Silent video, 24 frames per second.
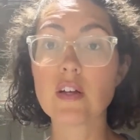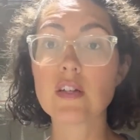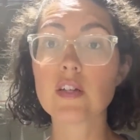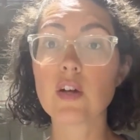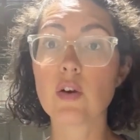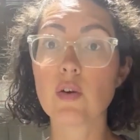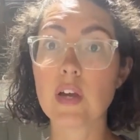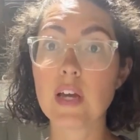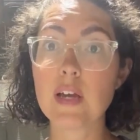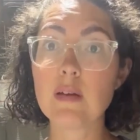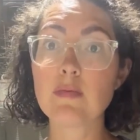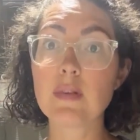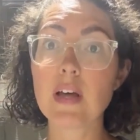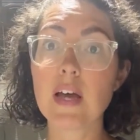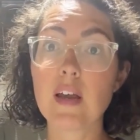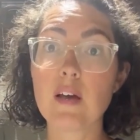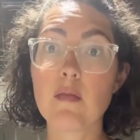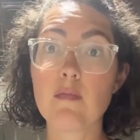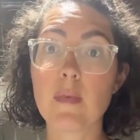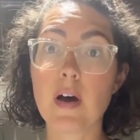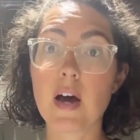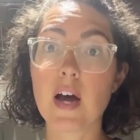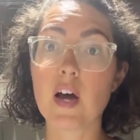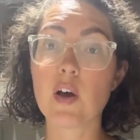So keep that
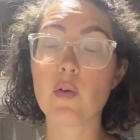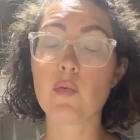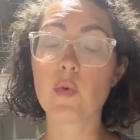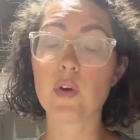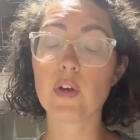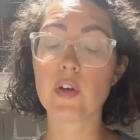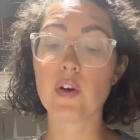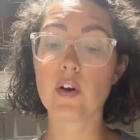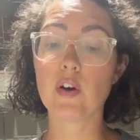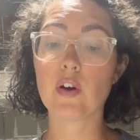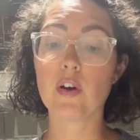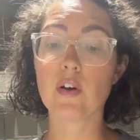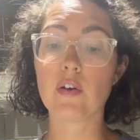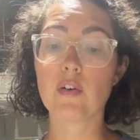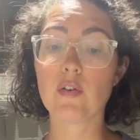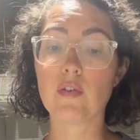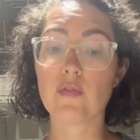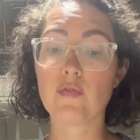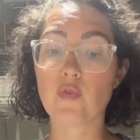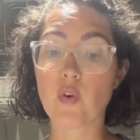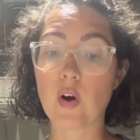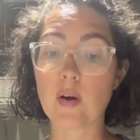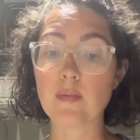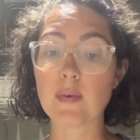in mind when you're
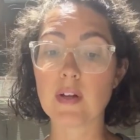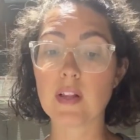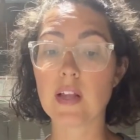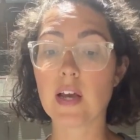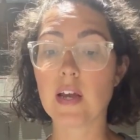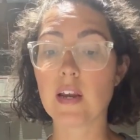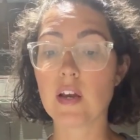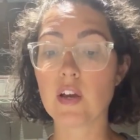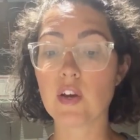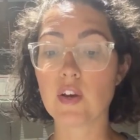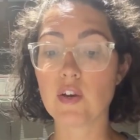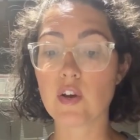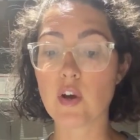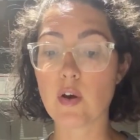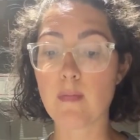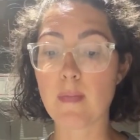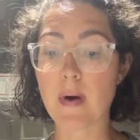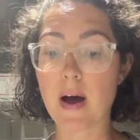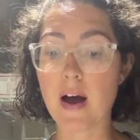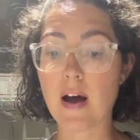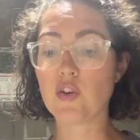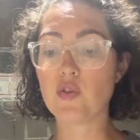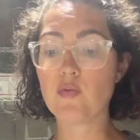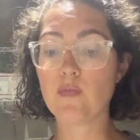formulating in your bottle.